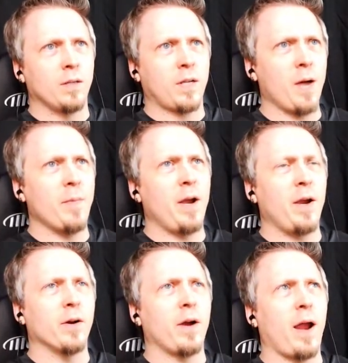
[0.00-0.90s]
to come
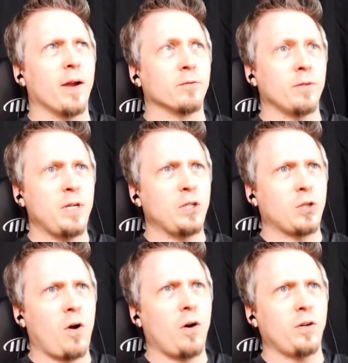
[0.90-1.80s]
here and
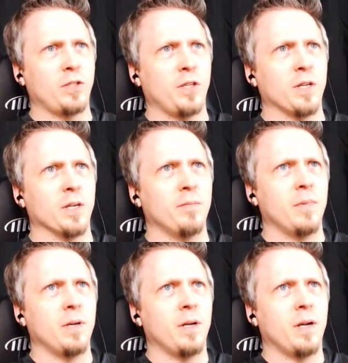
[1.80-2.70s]
recharge them.